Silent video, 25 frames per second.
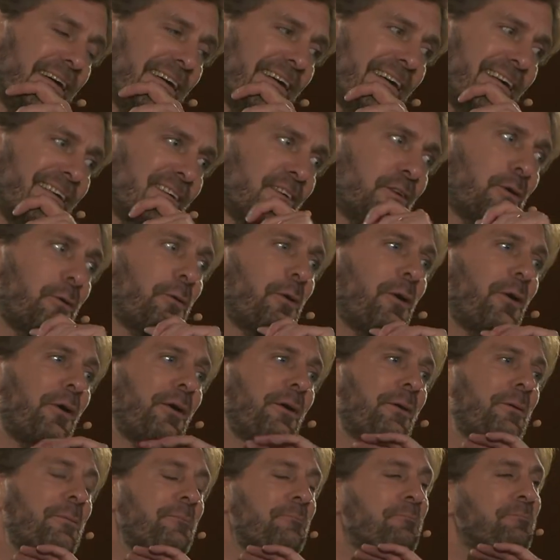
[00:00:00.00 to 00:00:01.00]
and so
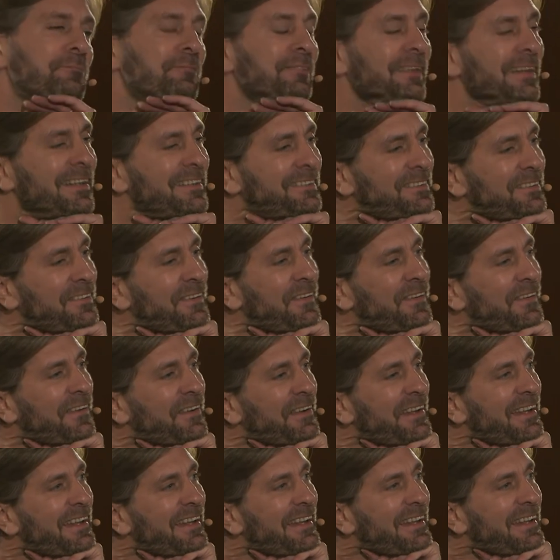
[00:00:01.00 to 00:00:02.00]
on. So,
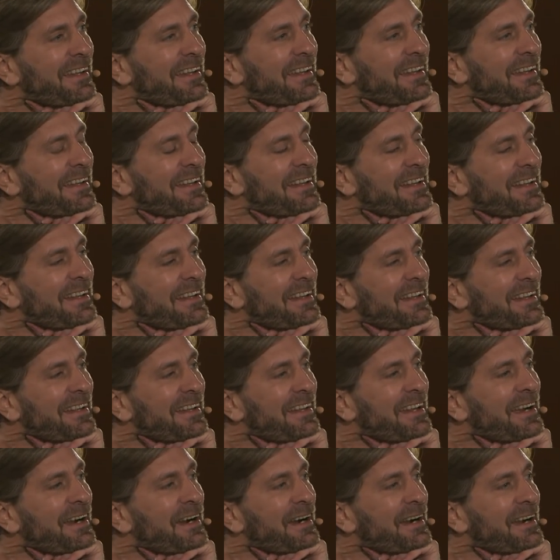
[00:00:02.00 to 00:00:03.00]

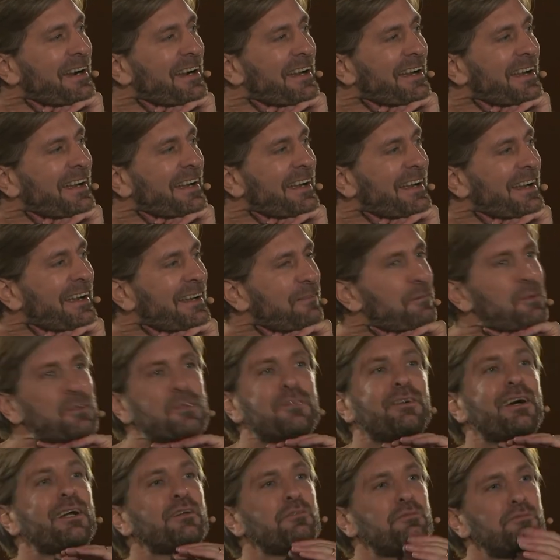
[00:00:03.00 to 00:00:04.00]
yeah. It was
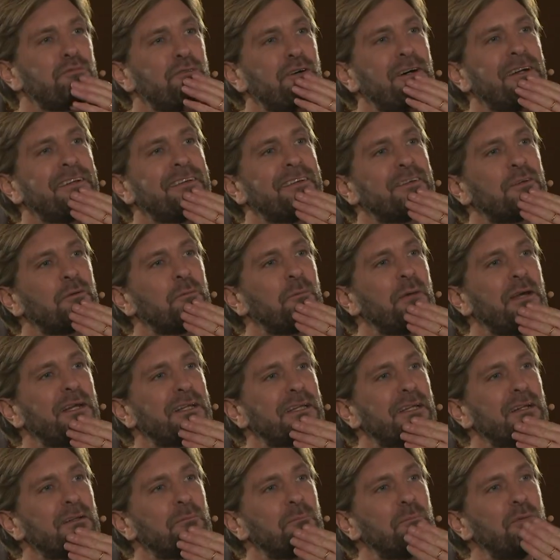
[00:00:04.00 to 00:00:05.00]
quite fun to
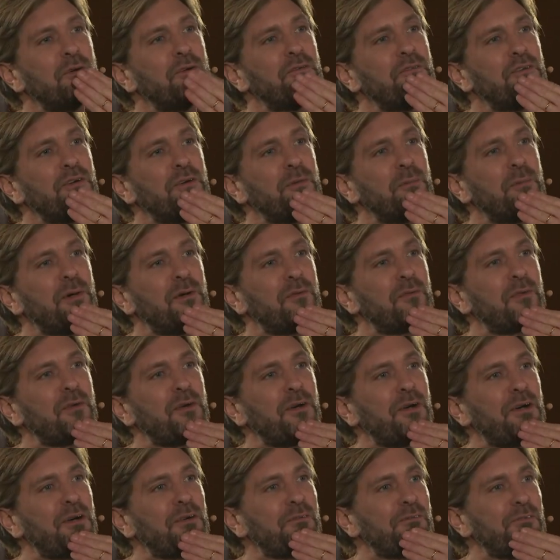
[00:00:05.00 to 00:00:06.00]
make that movie about the
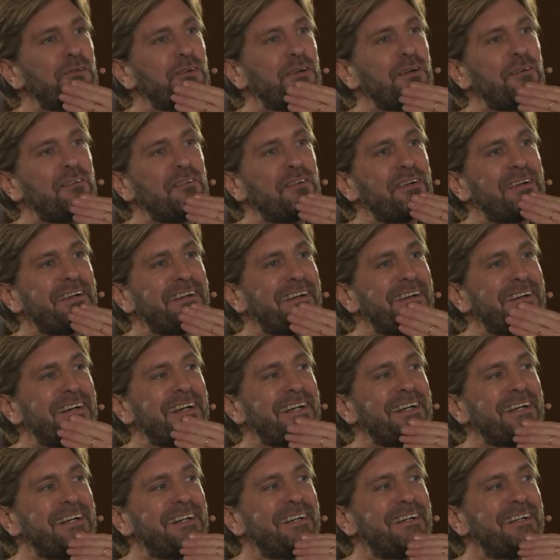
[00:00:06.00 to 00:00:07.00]
art world,
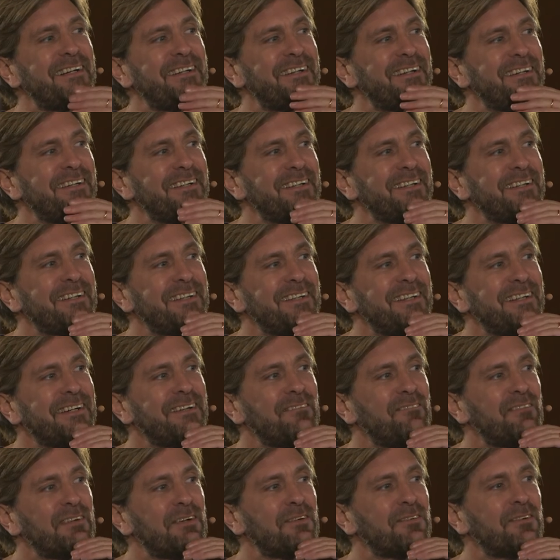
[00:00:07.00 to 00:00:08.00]

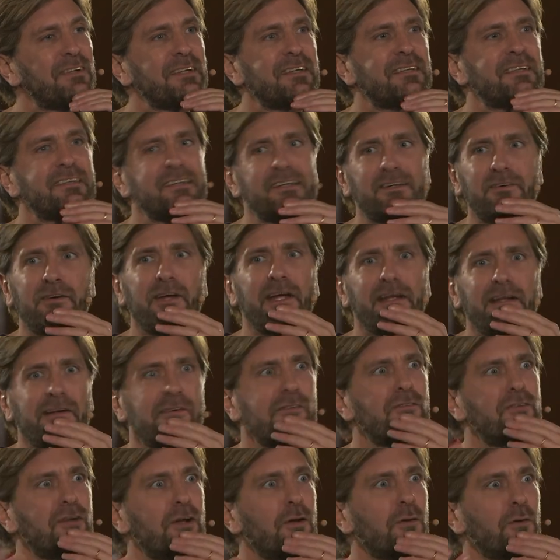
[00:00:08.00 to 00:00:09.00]
because it
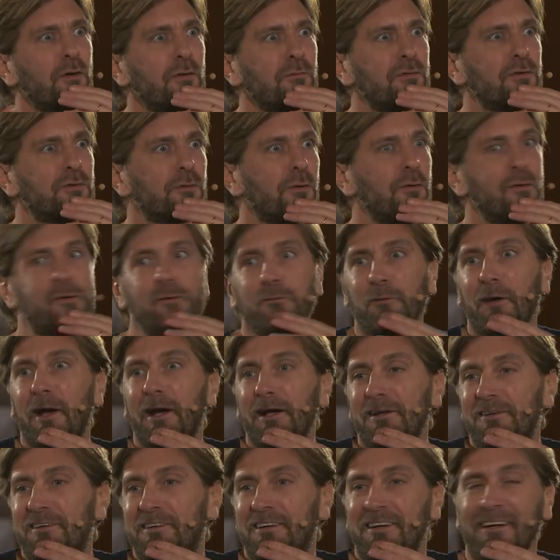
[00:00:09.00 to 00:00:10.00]
created a lot of strong
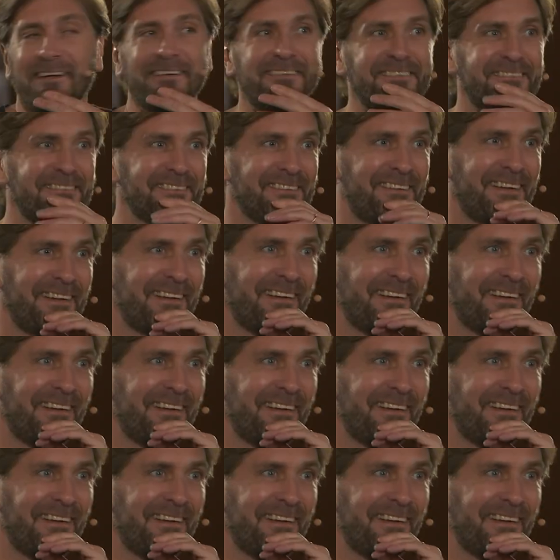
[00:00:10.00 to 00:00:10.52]
reactions.